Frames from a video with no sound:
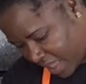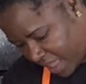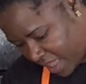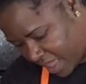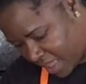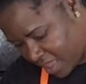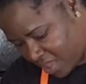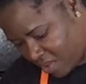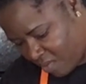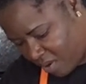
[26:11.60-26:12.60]
and
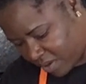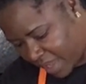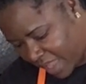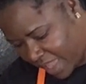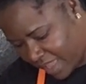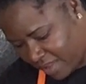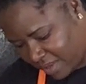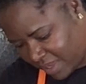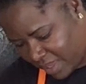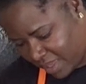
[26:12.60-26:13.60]
you want to
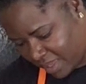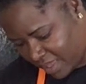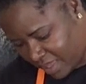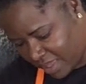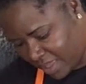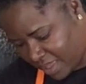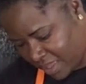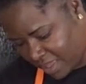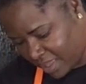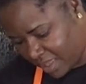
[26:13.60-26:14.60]
angle it,
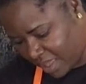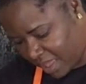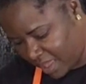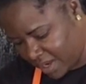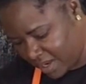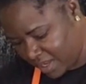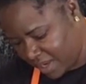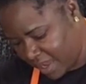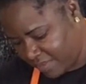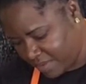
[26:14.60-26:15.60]
and it
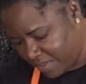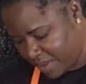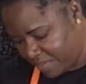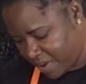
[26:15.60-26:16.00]
doesn't have to be